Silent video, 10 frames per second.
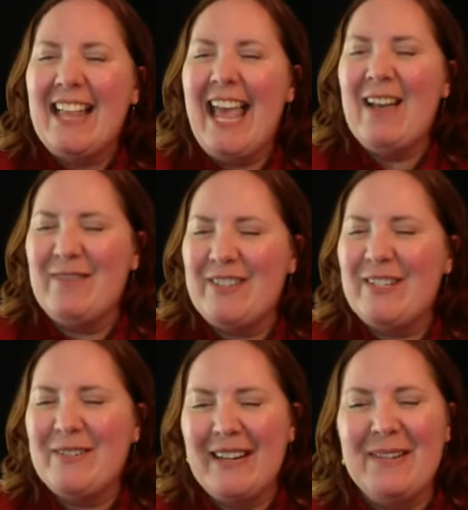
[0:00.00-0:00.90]
I'll have
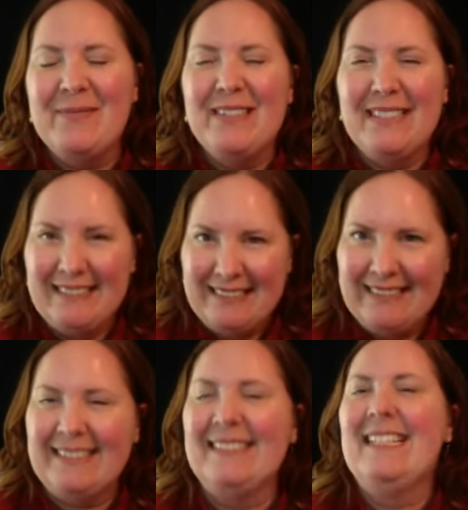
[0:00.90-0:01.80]
to. Uh, every day.
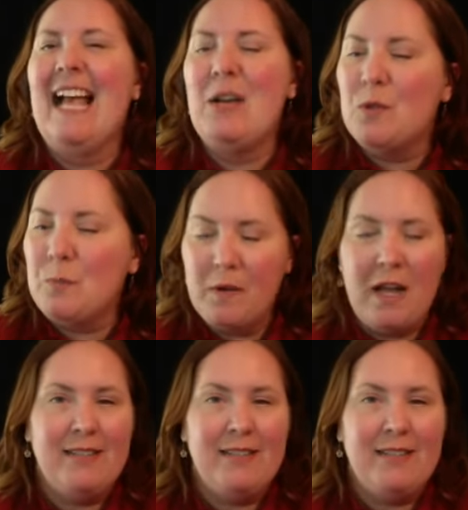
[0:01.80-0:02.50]
I will uh,